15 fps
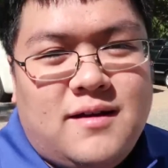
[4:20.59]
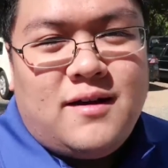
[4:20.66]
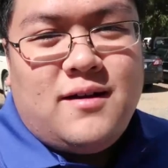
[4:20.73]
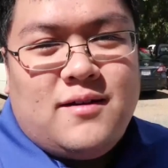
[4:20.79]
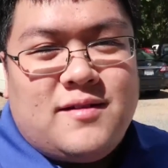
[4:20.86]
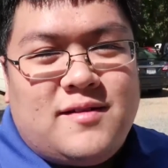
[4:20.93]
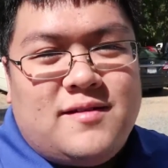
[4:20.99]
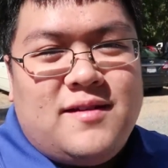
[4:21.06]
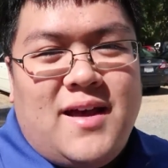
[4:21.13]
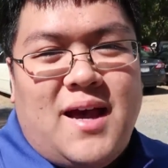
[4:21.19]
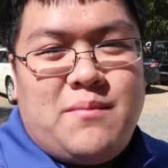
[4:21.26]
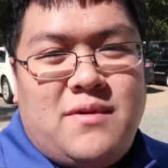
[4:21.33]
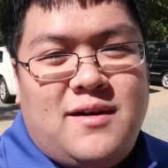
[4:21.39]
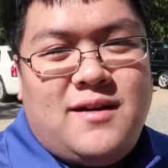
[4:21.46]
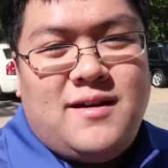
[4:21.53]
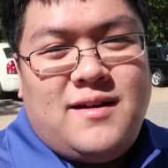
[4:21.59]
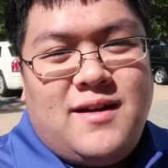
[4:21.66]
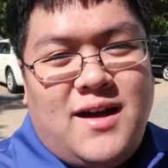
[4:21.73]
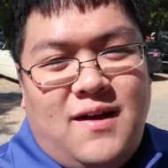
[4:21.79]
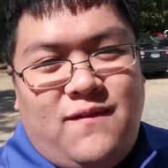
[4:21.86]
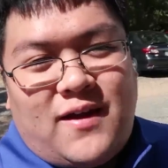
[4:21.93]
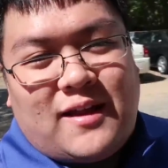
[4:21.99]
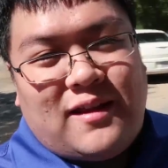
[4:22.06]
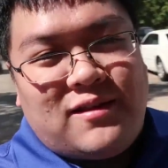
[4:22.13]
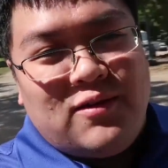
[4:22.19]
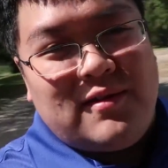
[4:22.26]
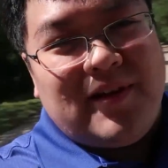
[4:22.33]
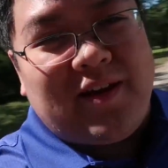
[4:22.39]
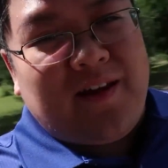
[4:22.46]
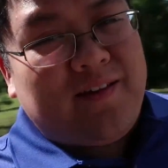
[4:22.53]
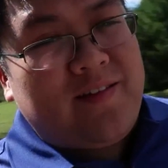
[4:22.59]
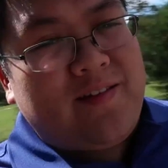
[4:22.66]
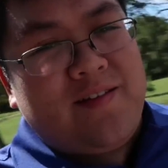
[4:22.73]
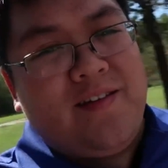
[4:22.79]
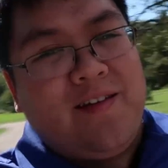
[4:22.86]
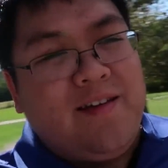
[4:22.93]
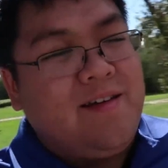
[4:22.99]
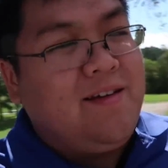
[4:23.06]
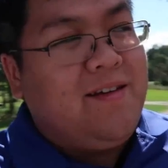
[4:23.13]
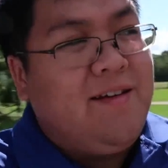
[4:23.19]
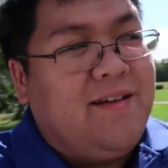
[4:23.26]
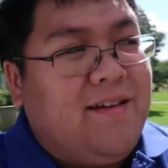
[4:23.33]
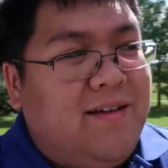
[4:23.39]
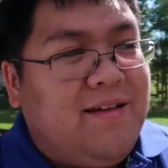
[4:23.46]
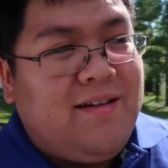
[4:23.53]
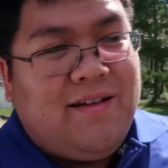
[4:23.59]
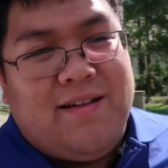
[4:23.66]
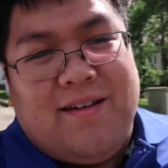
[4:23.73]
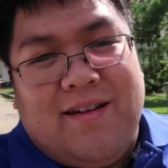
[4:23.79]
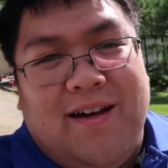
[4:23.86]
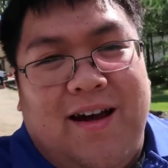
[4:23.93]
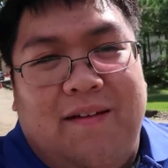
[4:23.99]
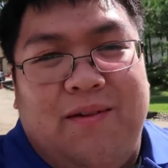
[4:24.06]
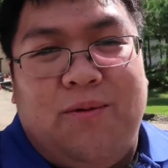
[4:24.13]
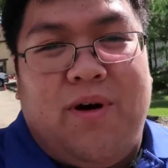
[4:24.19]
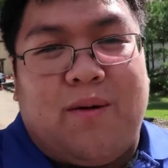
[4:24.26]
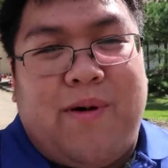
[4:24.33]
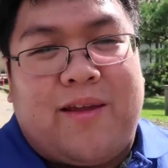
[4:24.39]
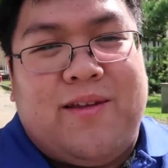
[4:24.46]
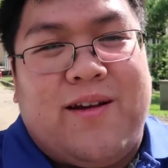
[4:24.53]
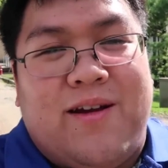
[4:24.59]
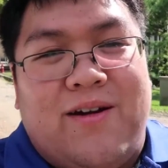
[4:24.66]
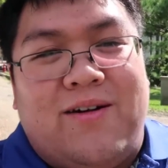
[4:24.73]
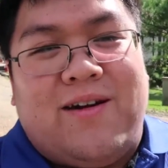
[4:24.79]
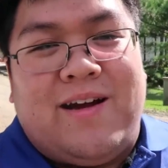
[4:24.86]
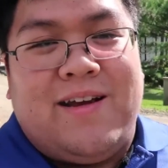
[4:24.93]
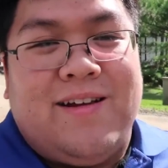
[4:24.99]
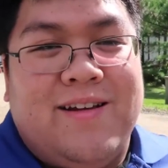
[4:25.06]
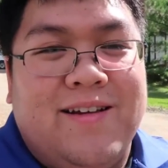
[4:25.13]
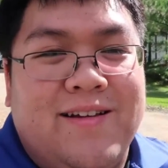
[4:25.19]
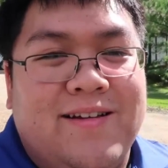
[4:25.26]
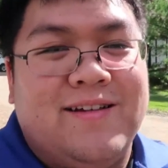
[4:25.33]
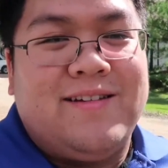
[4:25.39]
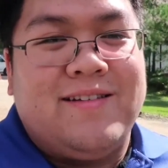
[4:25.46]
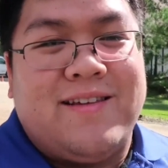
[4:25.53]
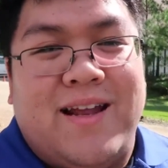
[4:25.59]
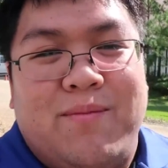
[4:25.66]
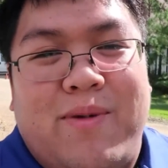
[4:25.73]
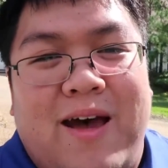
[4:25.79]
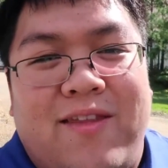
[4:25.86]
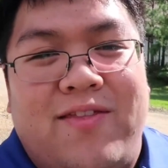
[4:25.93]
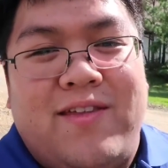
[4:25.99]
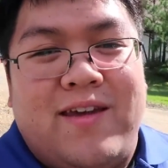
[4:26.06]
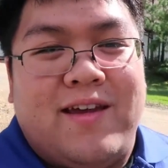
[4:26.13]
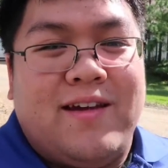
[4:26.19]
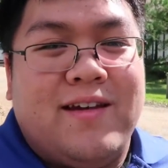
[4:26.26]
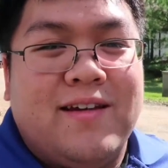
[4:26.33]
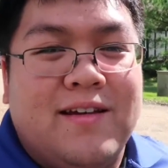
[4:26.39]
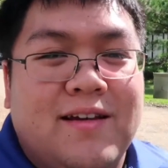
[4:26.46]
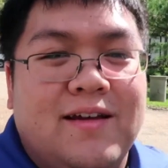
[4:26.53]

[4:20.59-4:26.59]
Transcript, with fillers: Oh snap, I forgot the two tickets. I have to walk back to the car. It's not a bad thing.